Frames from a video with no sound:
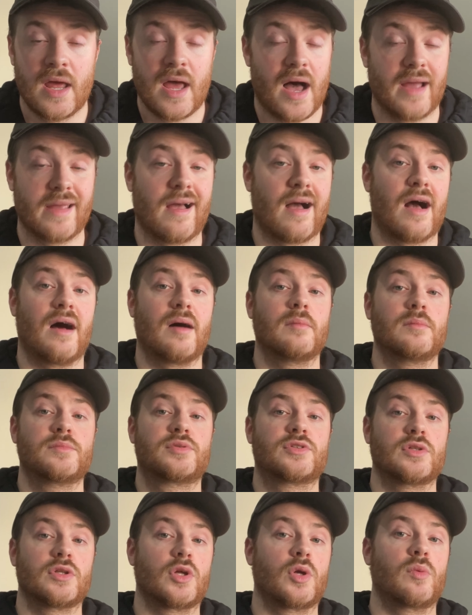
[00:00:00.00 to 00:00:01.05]
I
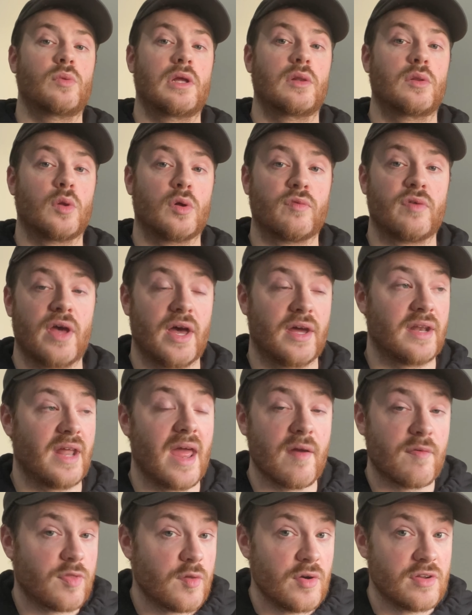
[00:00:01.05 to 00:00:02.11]
absolutely love it. And
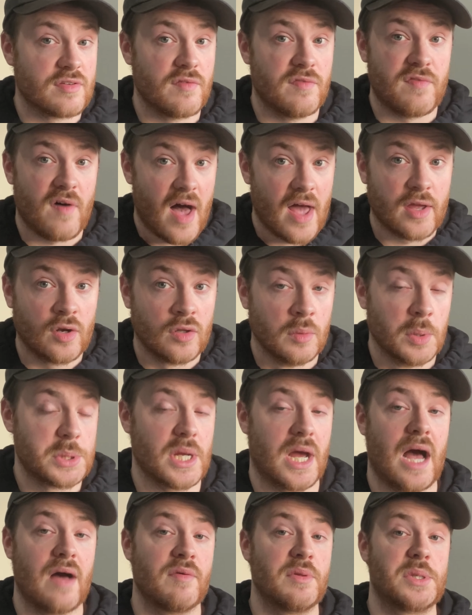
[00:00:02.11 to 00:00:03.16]
if there is a vinyl, which I
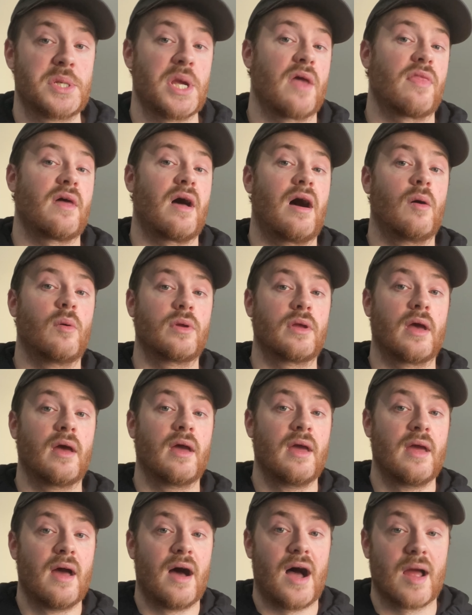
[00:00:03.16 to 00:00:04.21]
haven't checked that out yet,
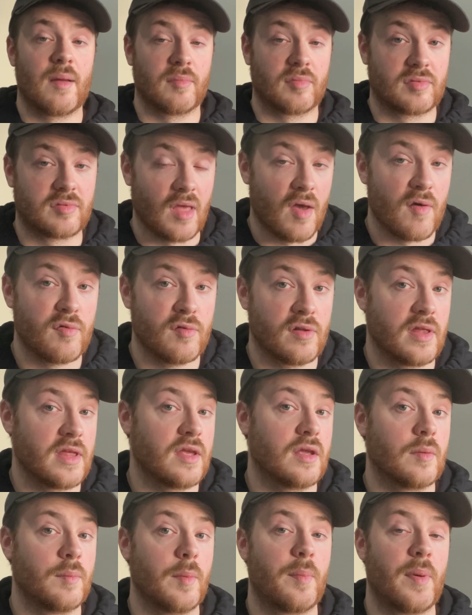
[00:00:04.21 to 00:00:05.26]
I'm definitely
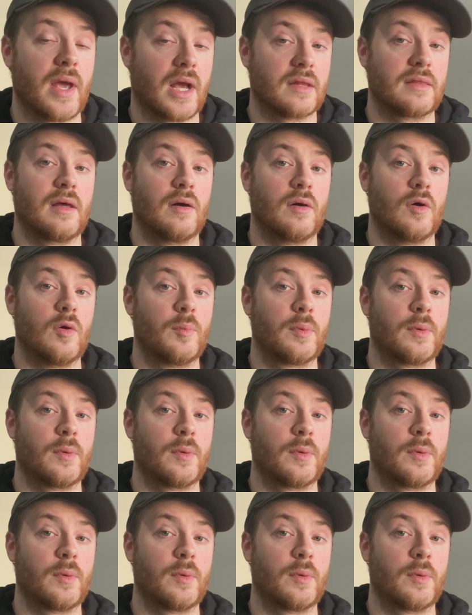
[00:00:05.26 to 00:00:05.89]
going to be picking that up.